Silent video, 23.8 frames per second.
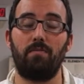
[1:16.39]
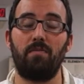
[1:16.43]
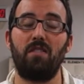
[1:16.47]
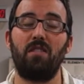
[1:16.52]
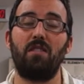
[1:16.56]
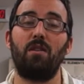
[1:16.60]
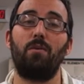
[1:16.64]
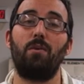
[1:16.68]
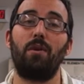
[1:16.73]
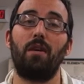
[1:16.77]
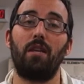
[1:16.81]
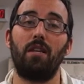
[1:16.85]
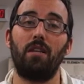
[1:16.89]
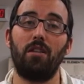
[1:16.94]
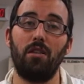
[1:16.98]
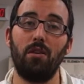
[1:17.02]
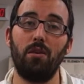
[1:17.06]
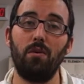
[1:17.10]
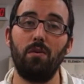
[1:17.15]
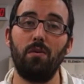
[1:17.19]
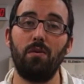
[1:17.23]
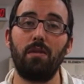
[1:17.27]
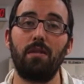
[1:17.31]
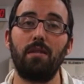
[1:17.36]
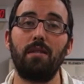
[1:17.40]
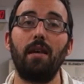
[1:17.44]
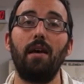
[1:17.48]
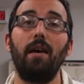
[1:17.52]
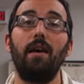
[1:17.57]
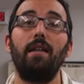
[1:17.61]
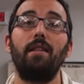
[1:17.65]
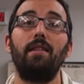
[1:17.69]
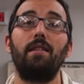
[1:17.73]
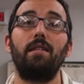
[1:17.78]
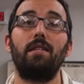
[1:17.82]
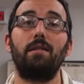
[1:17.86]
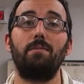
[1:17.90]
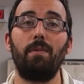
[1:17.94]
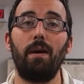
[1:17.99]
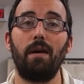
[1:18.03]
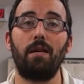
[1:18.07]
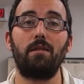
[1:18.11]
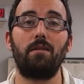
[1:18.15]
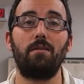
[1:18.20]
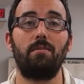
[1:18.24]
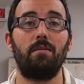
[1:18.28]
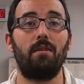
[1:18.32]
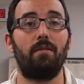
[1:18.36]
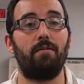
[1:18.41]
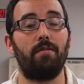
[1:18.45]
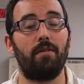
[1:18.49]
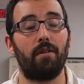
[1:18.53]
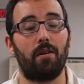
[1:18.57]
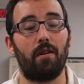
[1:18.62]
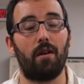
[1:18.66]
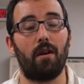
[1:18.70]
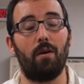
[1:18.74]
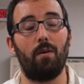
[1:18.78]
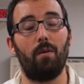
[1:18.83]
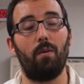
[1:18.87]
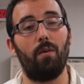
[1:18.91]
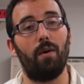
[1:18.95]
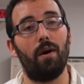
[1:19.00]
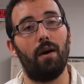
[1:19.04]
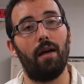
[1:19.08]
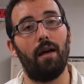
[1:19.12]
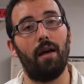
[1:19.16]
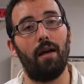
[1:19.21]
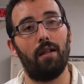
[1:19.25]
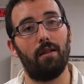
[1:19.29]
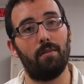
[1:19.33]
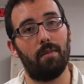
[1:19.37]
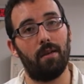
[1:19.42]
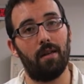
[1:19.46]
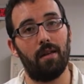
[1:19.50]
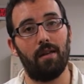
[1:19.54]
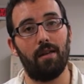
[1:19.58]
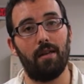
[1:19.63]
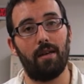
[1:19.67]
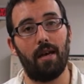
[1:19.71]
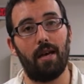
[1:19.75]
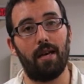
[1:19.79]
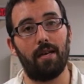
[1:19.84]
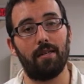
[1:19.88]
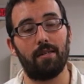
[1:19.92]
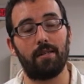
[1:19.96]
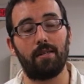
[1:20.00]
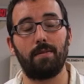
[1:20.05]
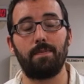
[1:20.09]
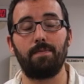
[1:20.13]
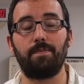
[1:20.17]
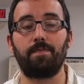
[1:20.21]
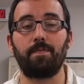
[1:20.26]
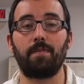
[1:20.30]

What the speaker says: So we can use the spectrum to figure out what element it has.